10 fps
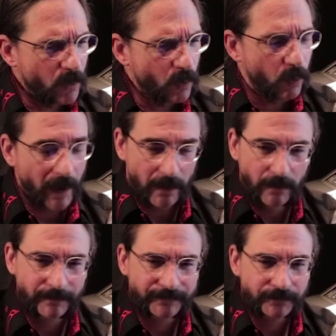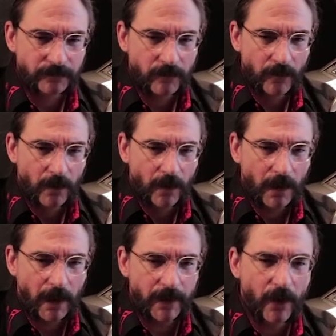well,
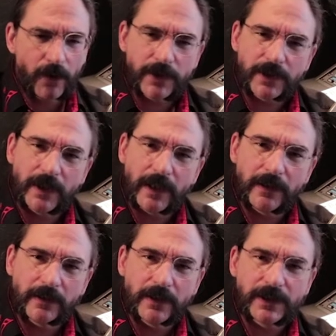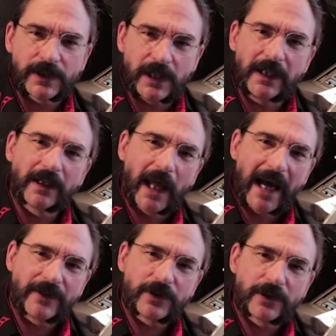I noticed that the seat
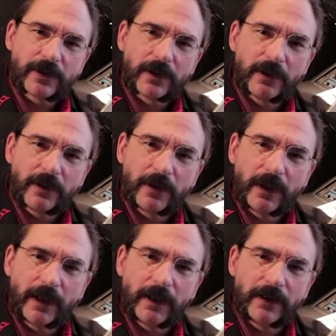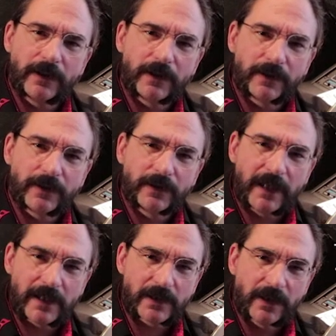latch in the
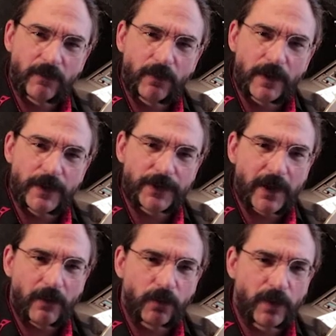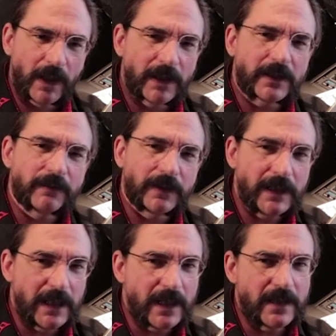Tesla was a
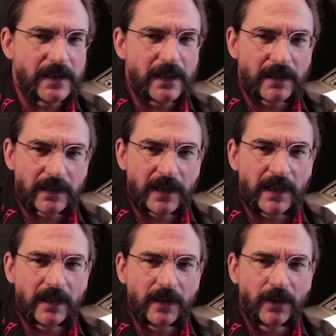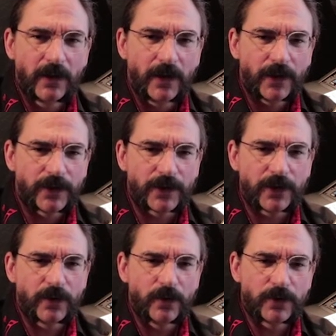relatively easy thing
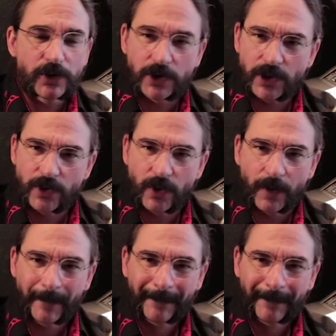to secure.